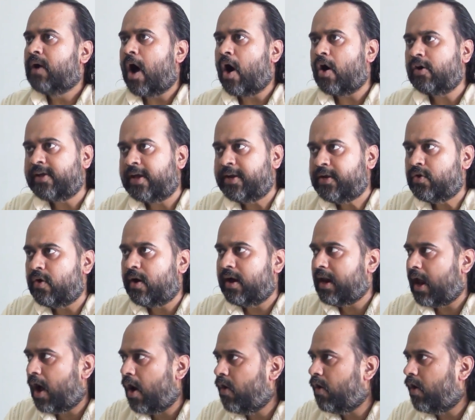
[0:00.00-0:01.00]
How can you
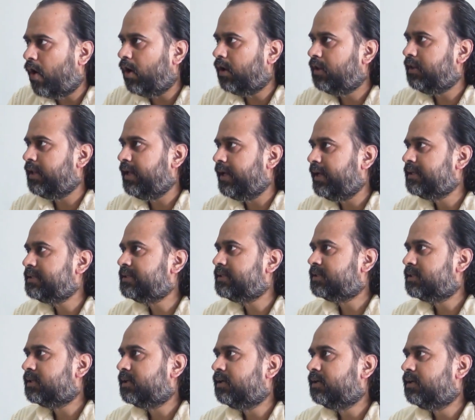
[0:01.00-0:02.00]
allow all
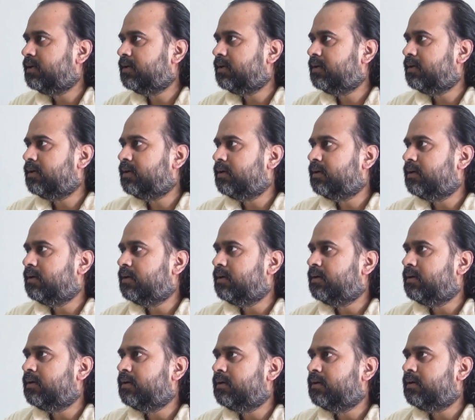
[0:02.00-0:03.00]
this
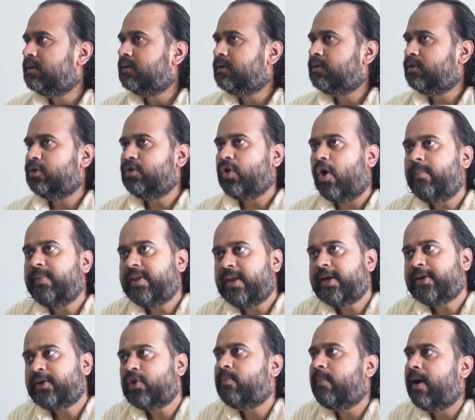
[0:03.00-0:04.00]
to
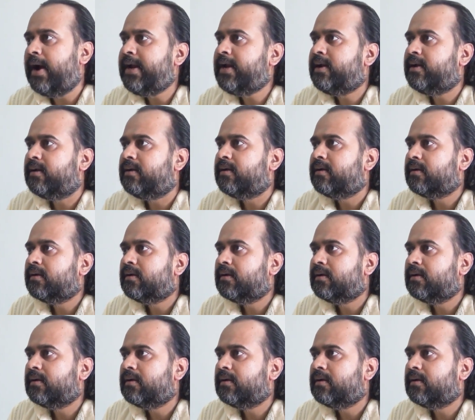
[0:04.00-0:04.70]
dominate your mind?